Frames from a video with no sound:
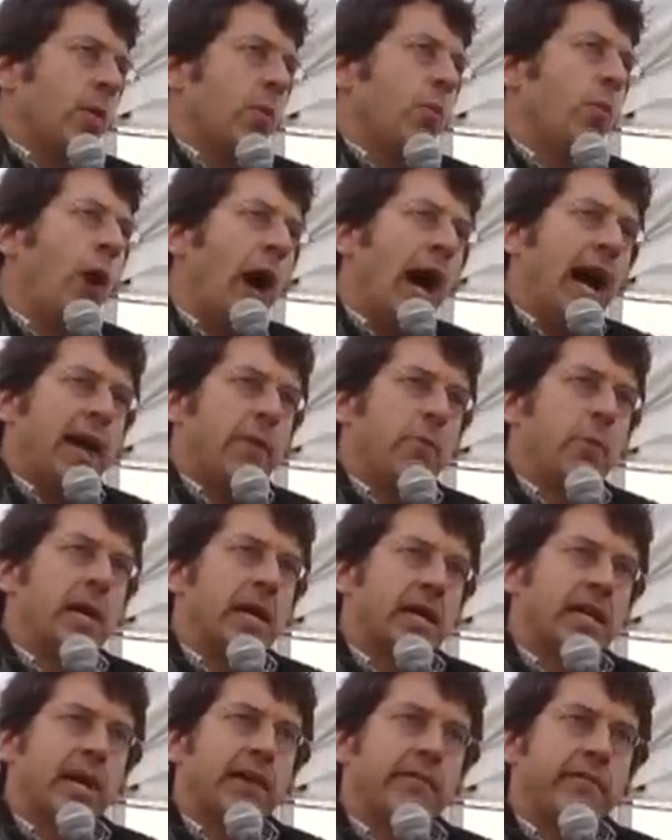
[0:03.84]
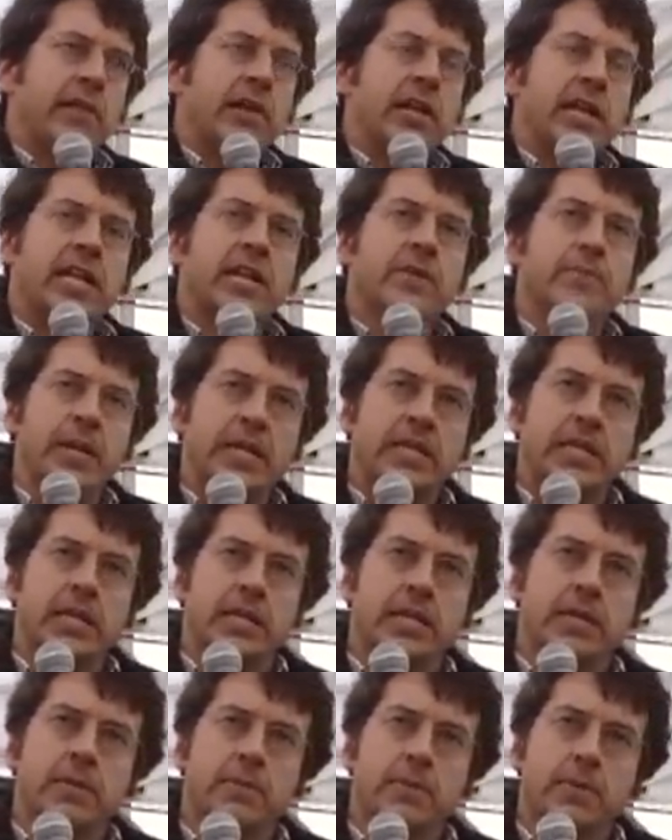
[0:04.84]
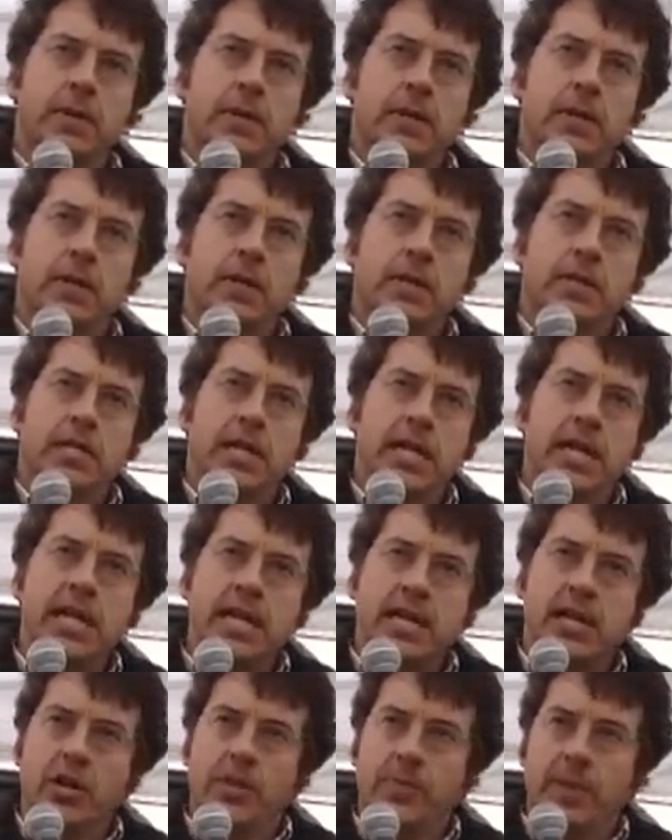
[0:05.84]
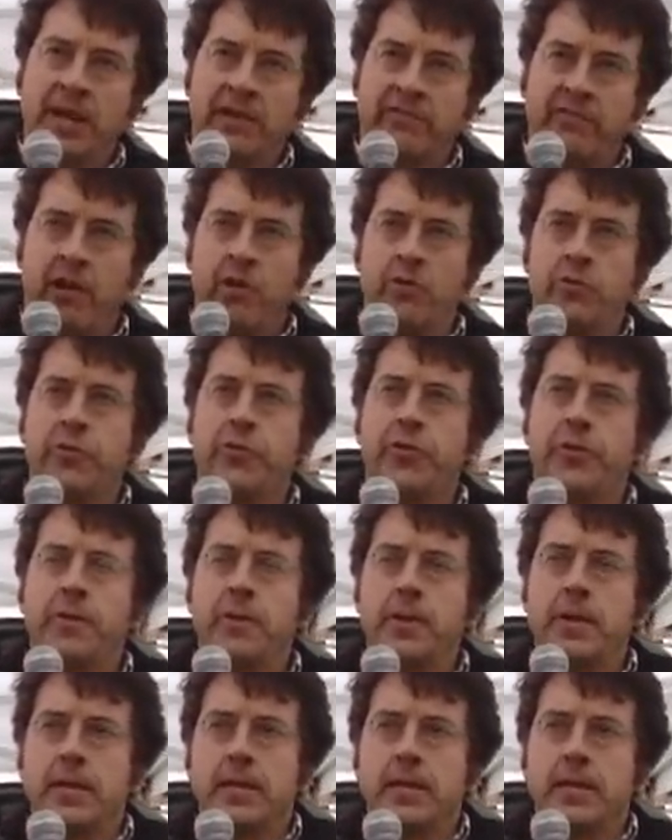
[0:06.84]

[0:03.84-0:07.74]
why we are currently committed to economic growth.